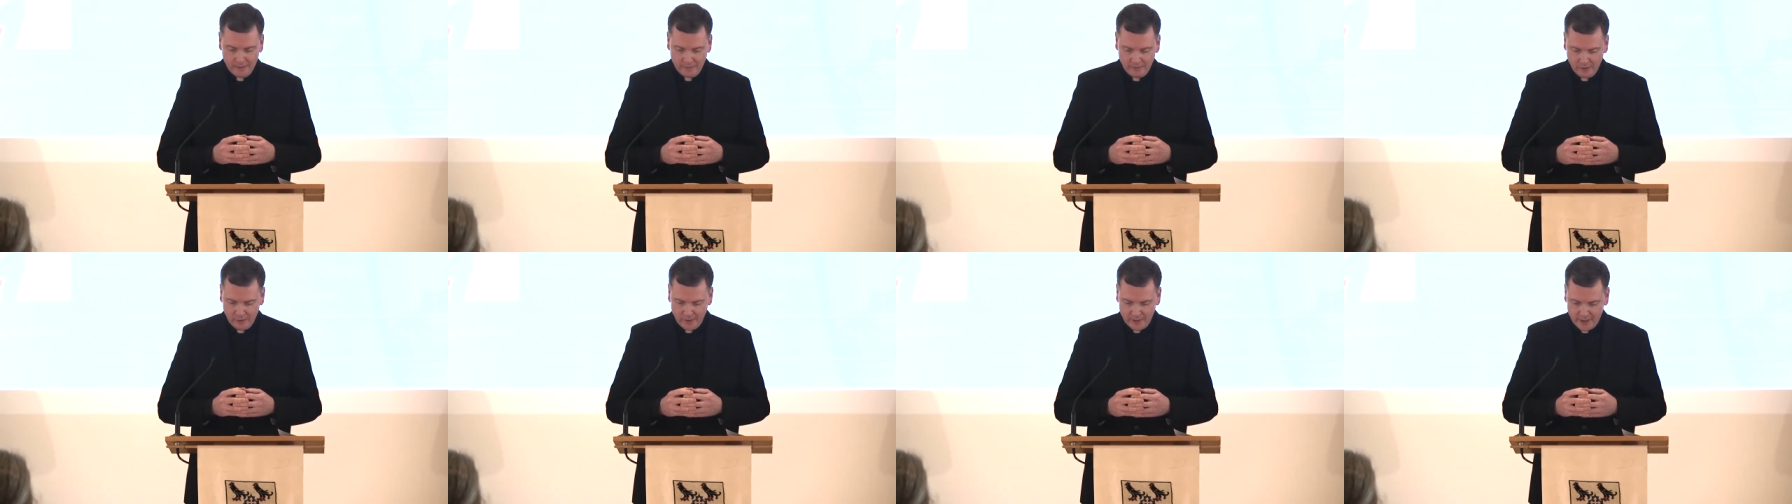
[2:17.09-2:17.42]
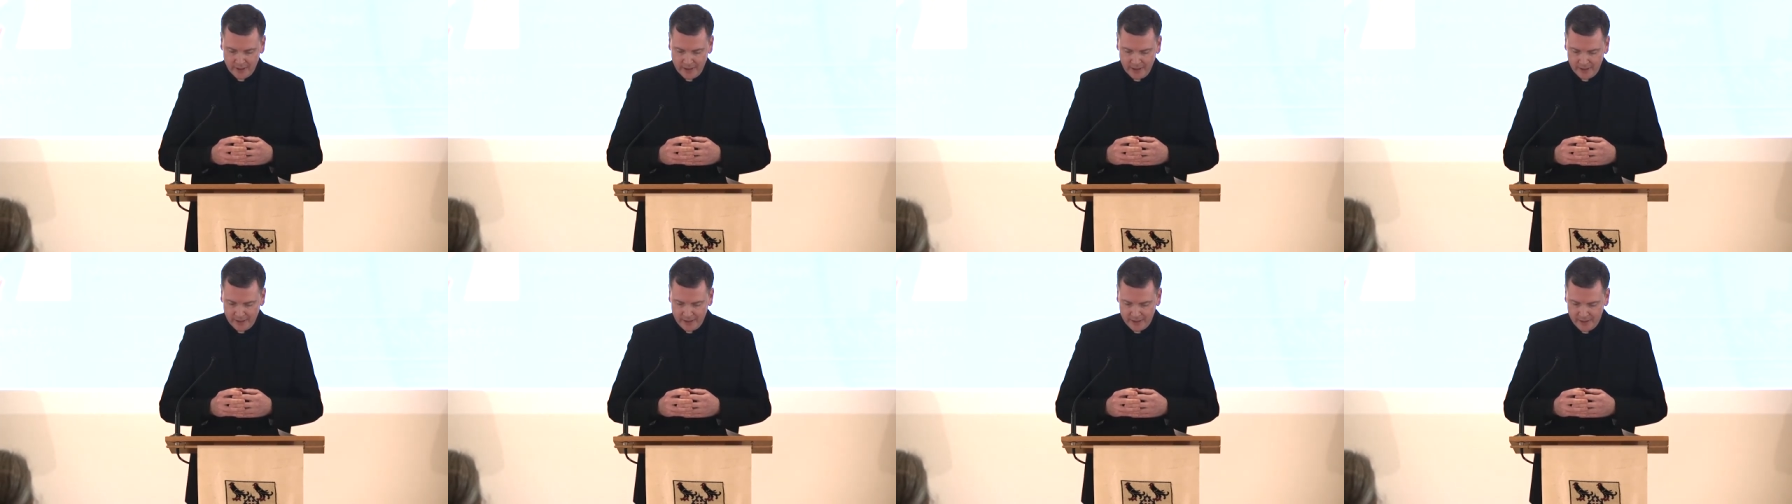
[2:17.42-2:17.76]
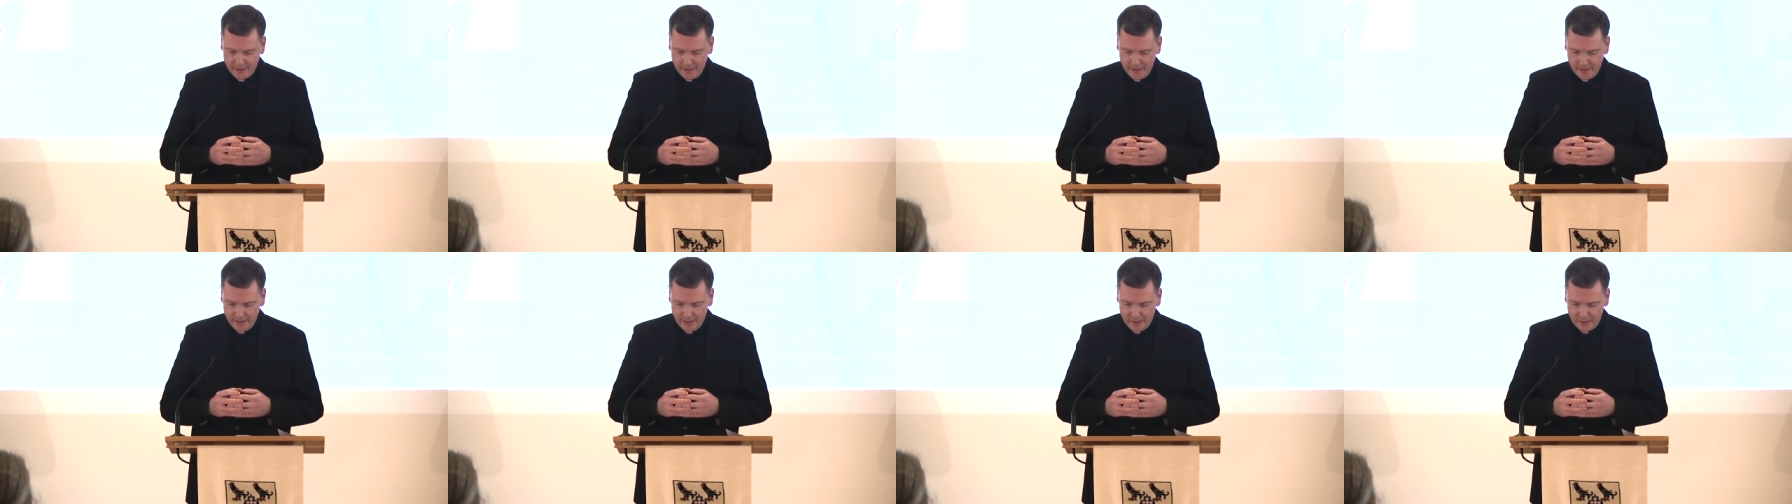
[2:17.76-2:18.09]
for it set the
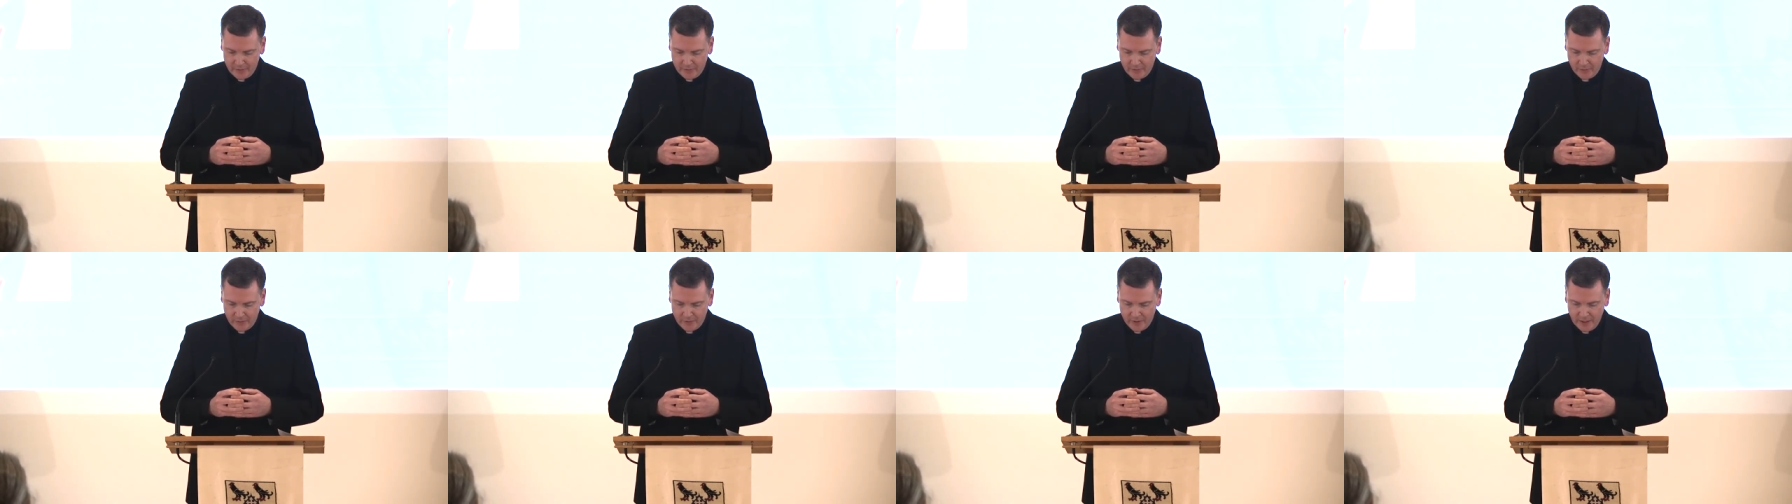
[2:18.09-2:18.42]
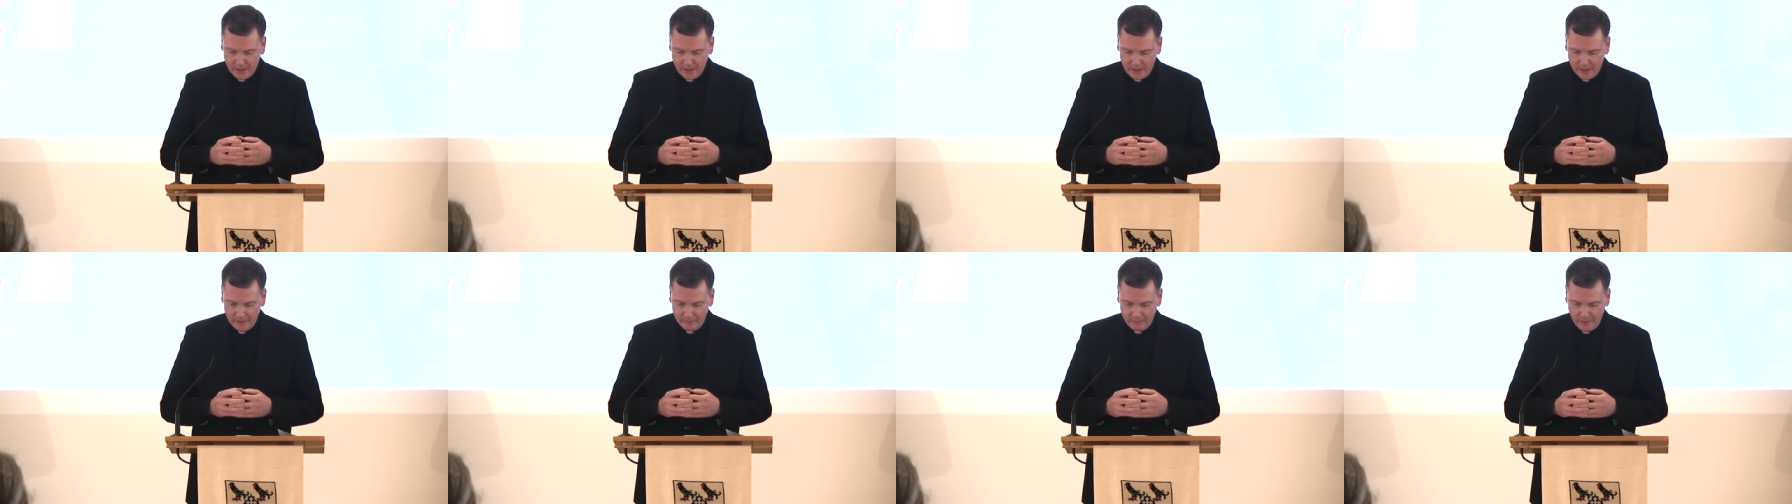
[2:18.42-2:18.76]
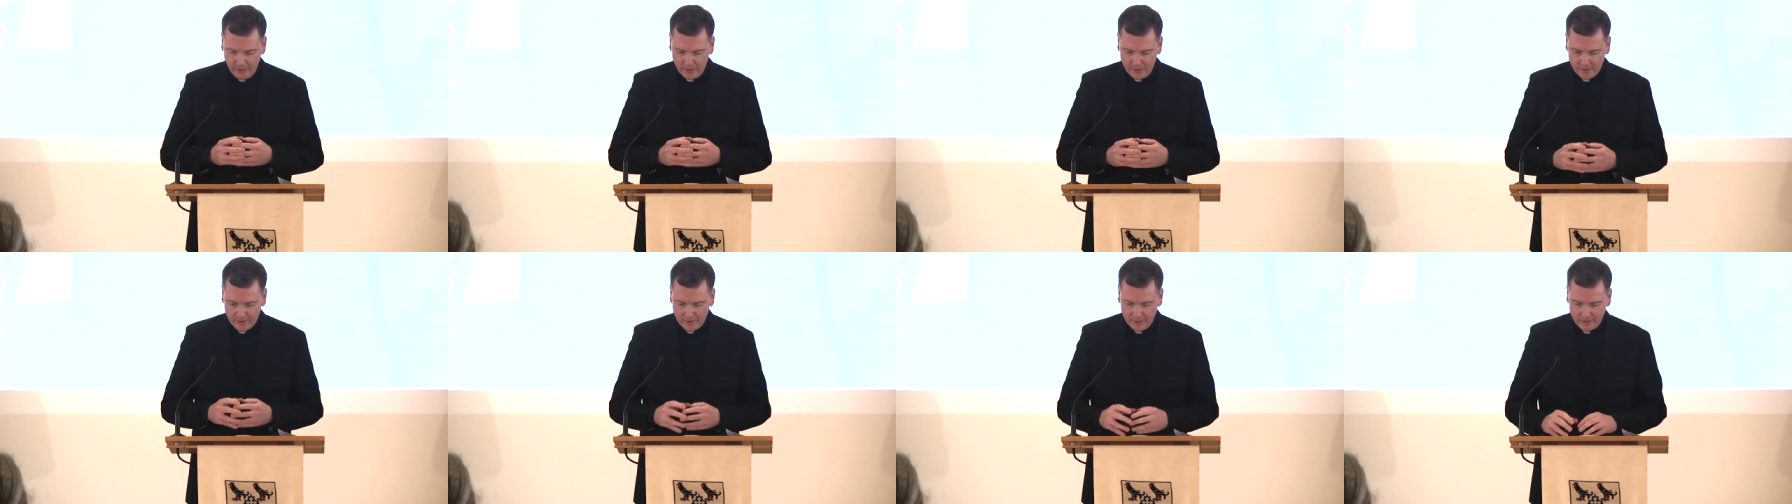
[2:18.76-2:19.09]
stage for a
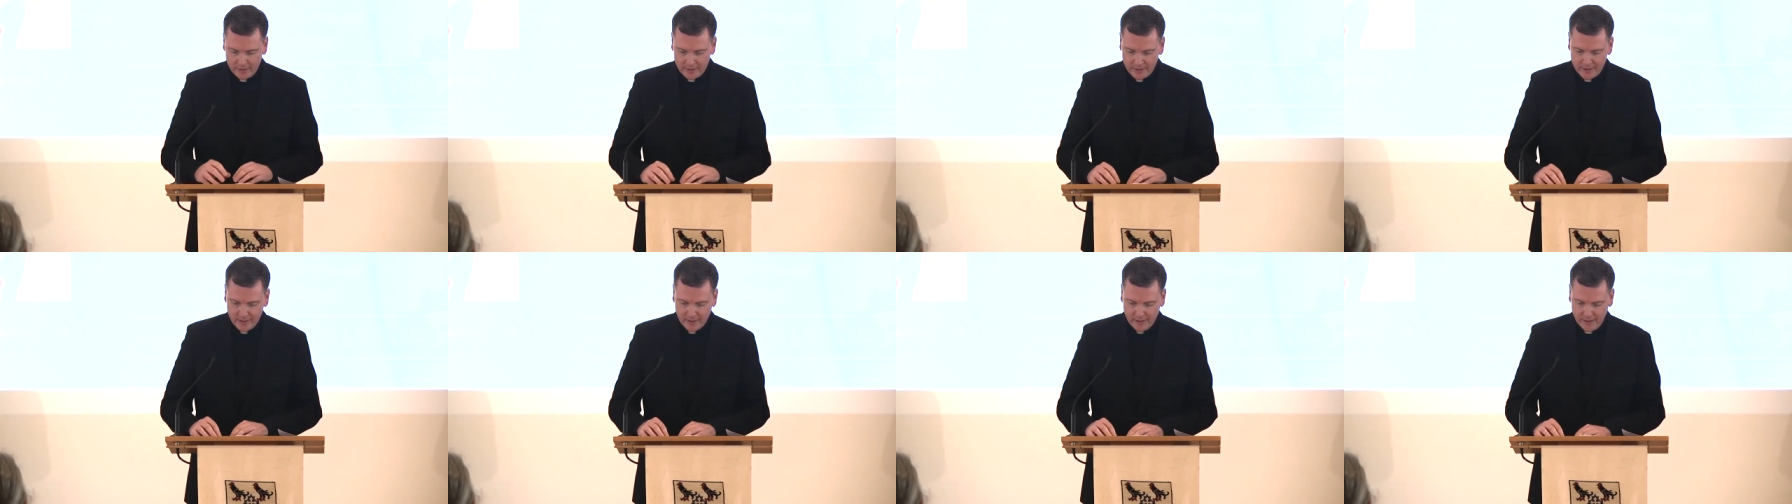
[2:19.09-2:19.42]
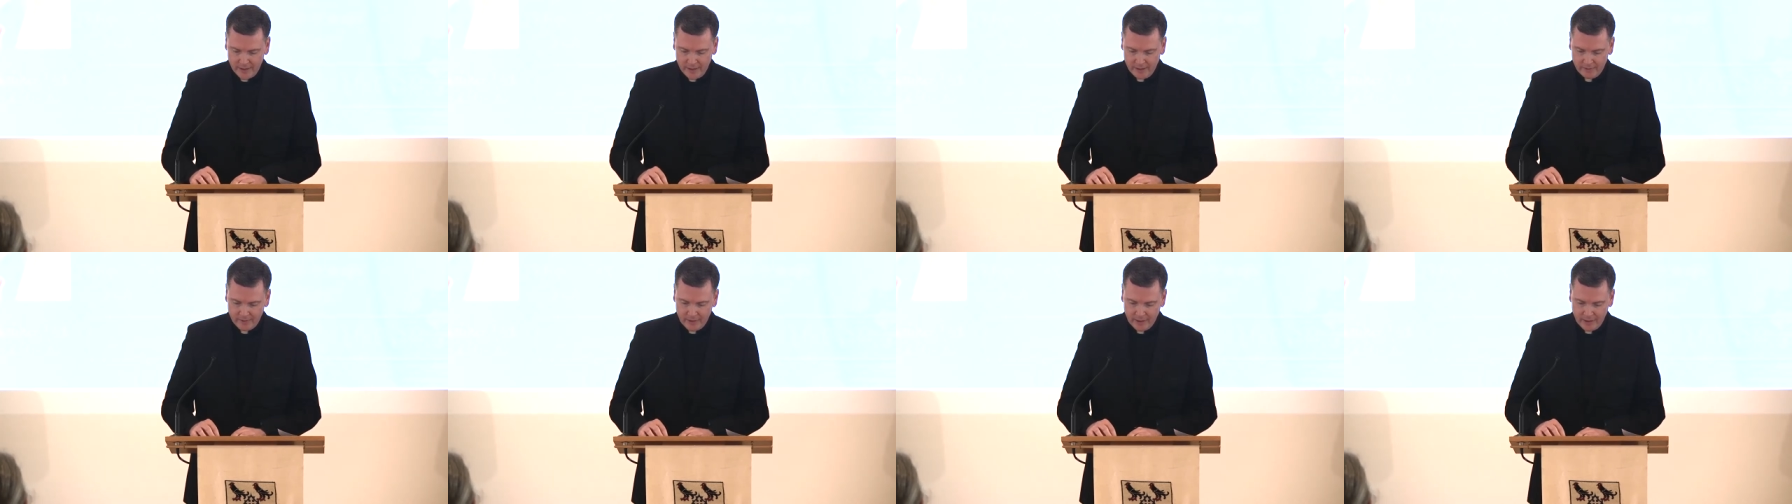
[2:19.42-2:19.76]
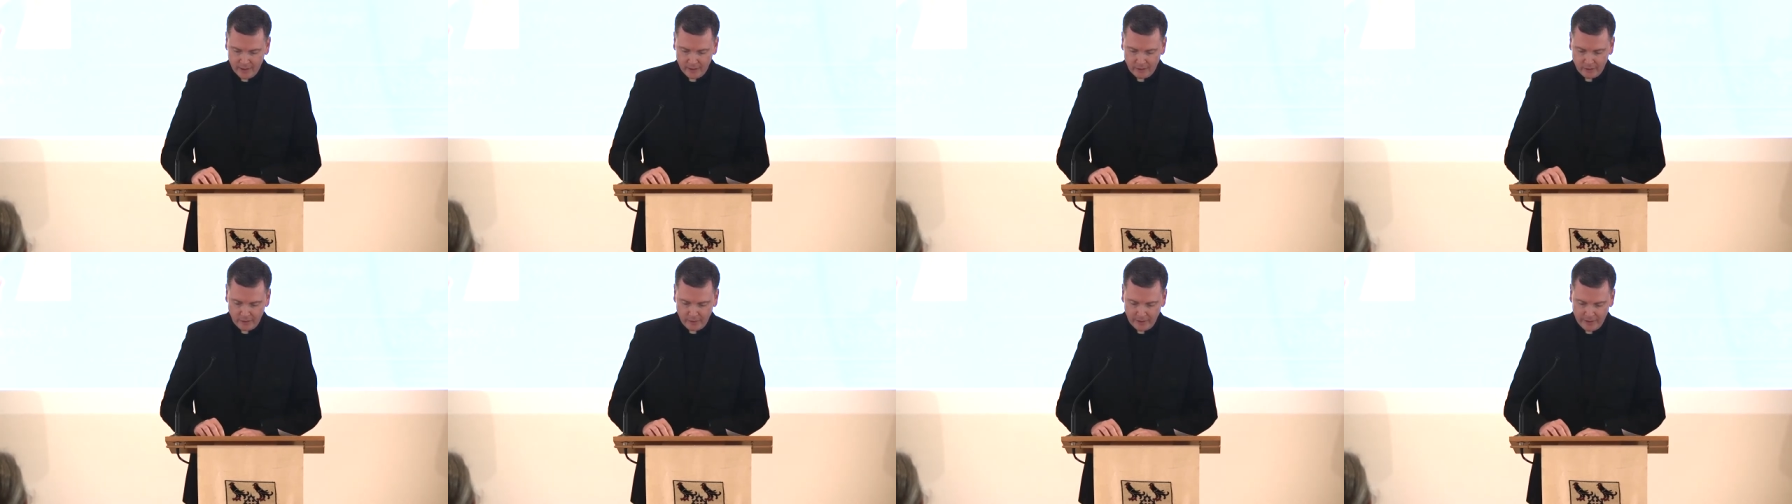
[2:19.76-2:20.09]
lifelong study of the
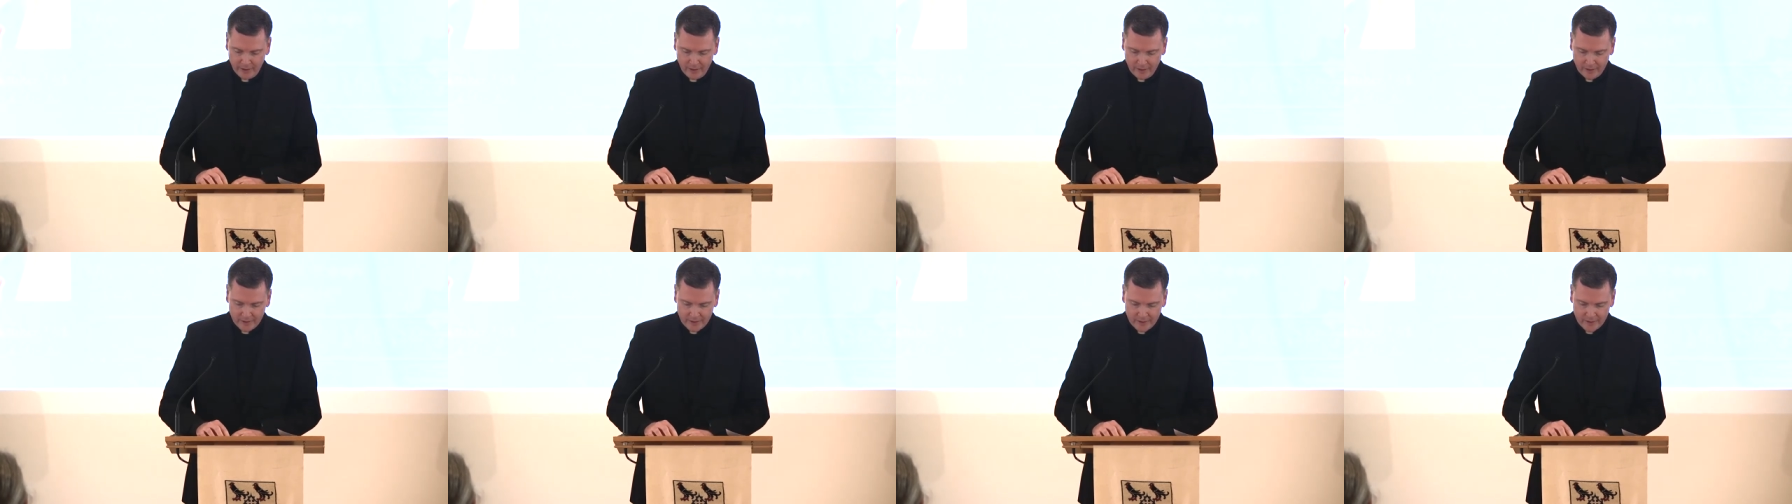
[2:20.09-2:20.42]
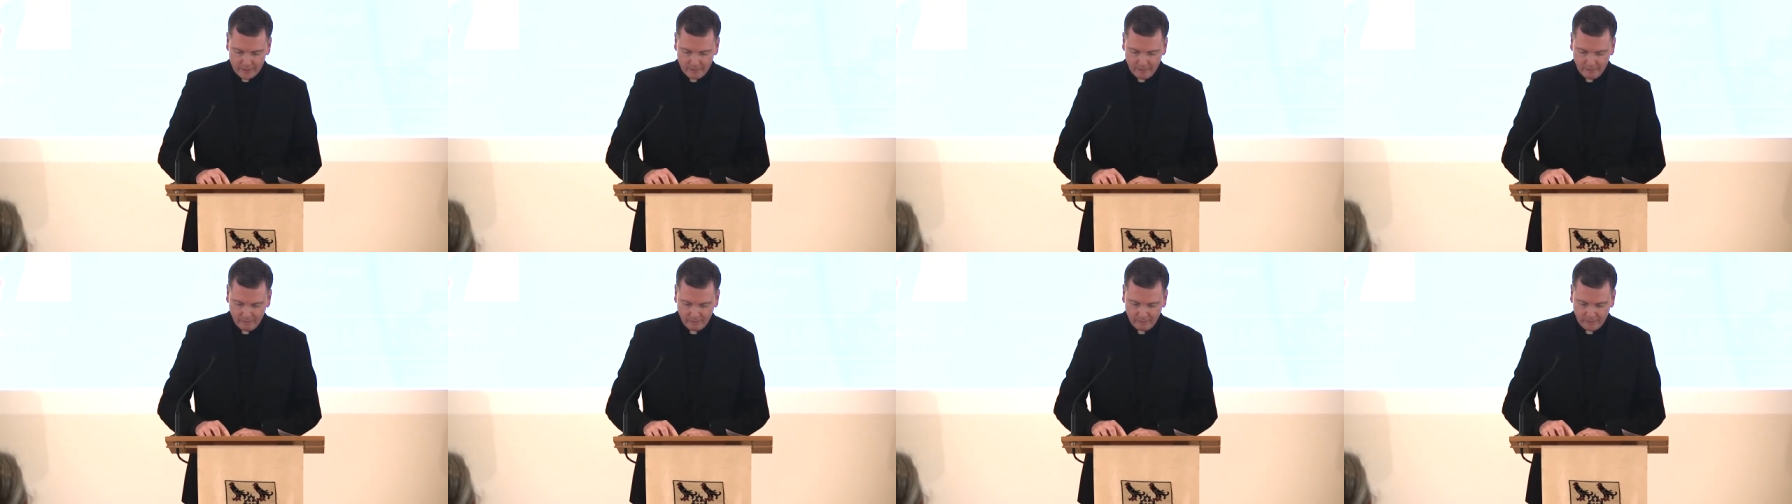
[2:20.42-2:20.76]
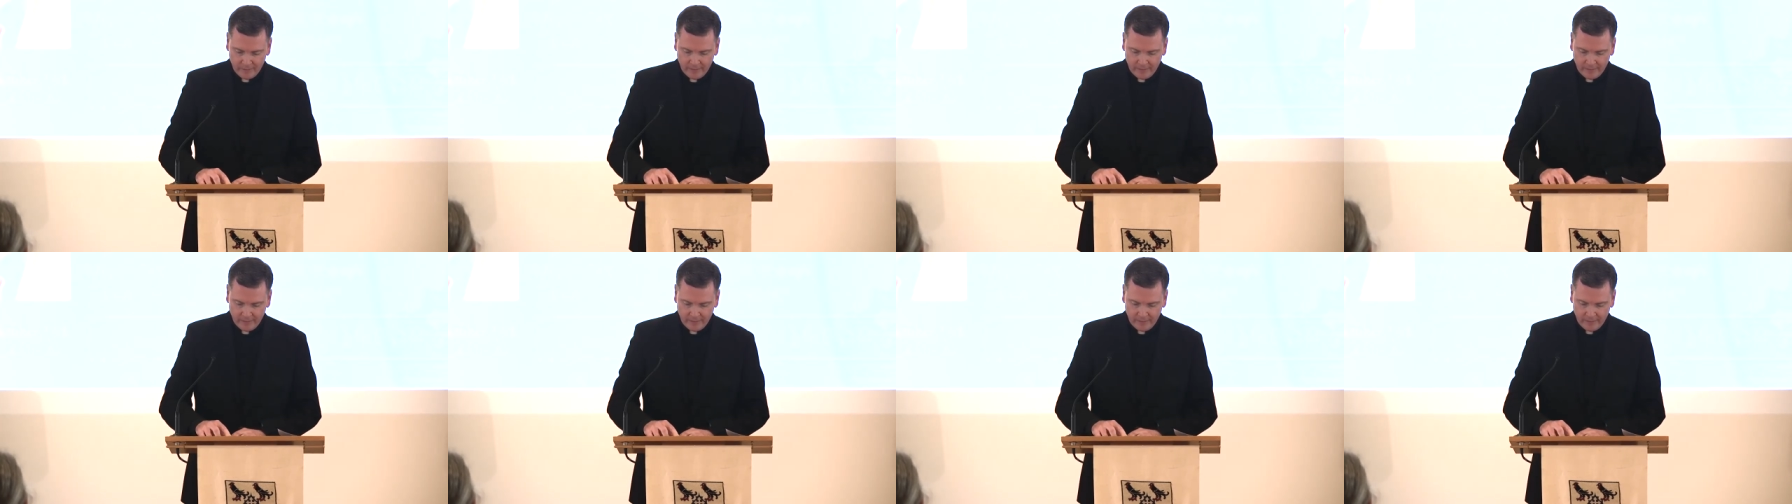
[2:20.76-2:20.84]
literary arts.